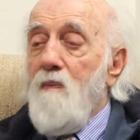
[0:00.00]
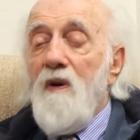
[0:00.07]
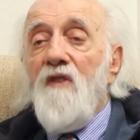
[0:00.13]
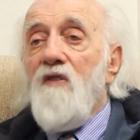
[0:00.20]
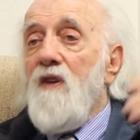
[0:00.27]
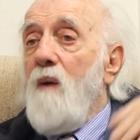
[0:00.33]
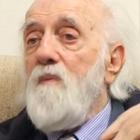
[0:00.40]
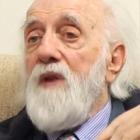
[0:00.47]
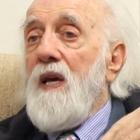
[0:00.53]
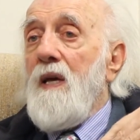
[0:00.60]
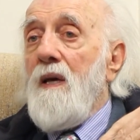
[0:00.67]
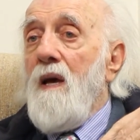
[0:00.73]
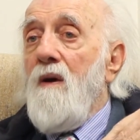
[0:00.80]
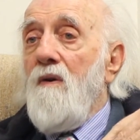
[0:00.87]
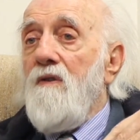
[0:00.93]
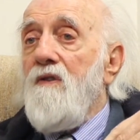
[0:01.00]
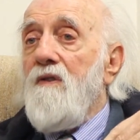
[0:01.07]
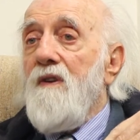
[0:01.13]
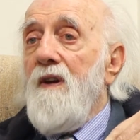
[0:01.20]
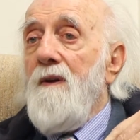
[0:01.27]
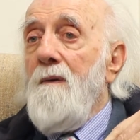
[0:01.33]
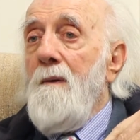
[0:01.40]
but something else.
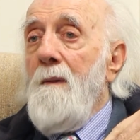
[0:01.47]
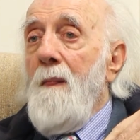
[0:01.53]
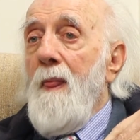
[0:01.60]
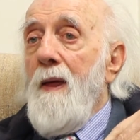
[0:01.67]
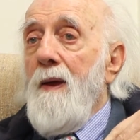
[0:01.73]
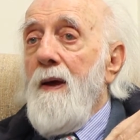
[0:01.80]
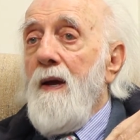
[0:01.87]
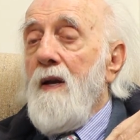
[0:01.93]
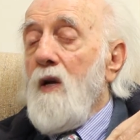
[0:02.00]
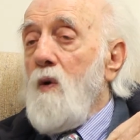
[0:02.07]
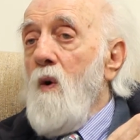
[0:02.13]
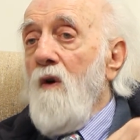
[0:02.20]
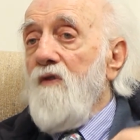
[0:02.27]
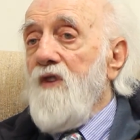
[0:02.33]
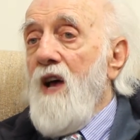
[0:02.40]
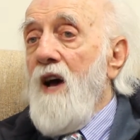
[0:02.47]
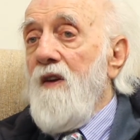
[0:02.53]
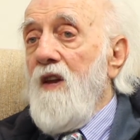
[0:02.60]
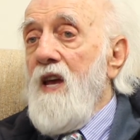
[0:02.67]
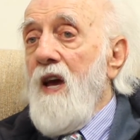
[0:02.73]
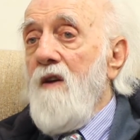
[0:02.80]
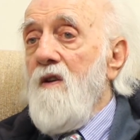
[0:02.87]
And it goes
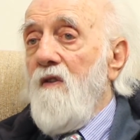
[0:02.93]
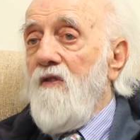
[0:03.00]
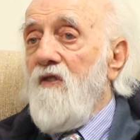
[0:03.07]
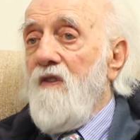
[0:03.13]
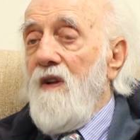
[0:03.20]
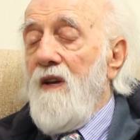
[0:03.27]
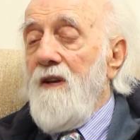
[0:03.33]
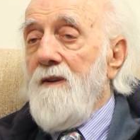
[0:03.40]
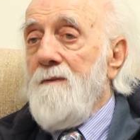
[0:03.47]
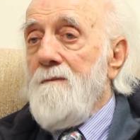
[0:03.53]
on endlessly.